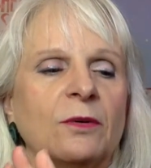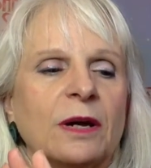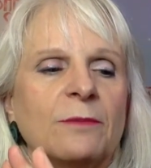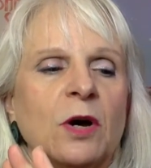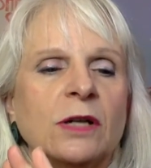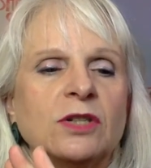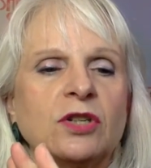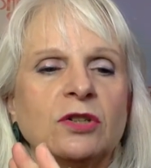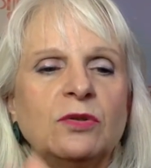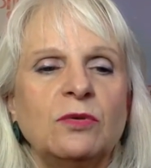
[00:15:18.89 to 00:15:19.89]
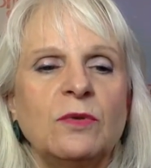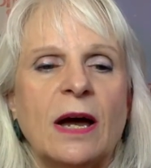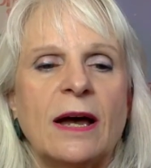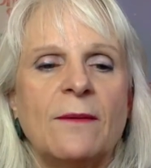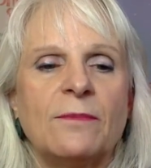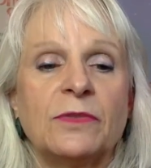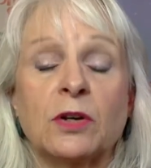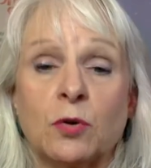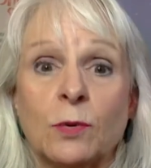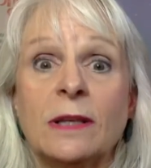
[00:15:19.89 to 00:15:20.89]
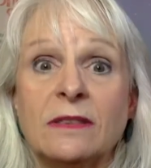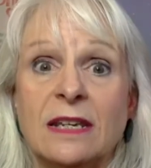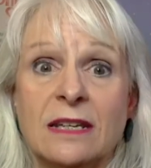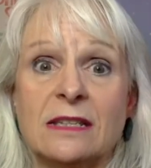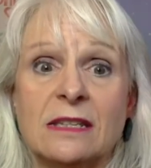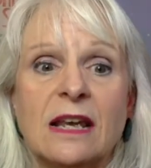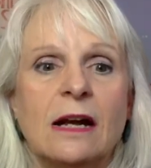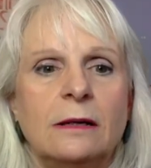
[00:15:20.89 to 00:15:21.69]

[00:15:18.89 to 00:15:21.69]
the Corinthians.